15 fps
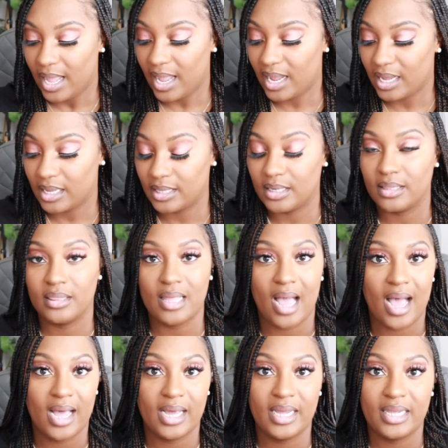and
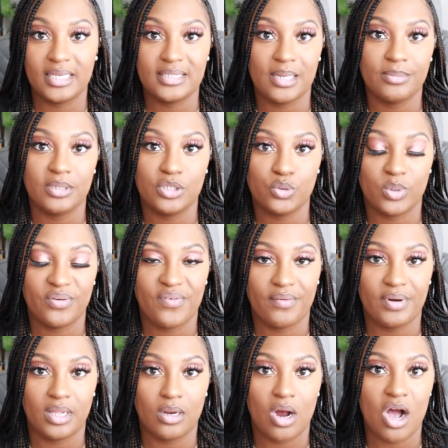I accepted the $25
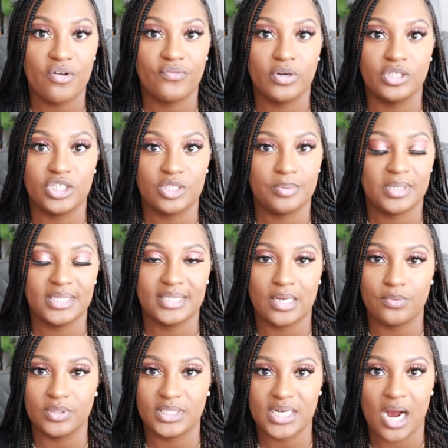offer just because I
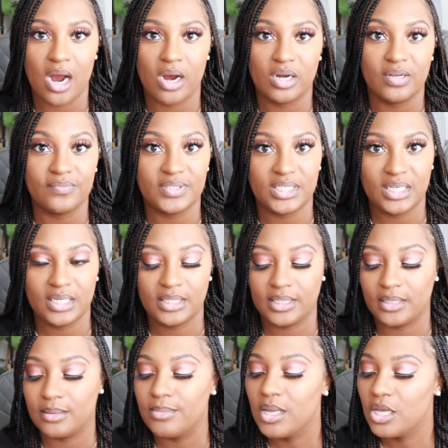was tired of seeing
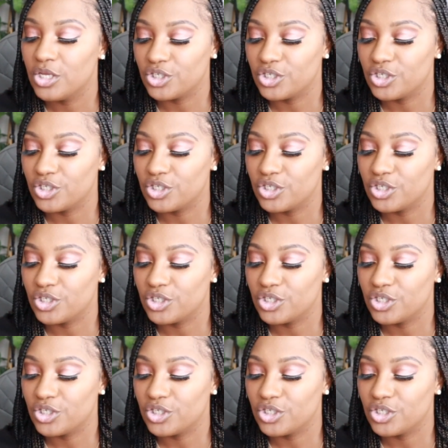them.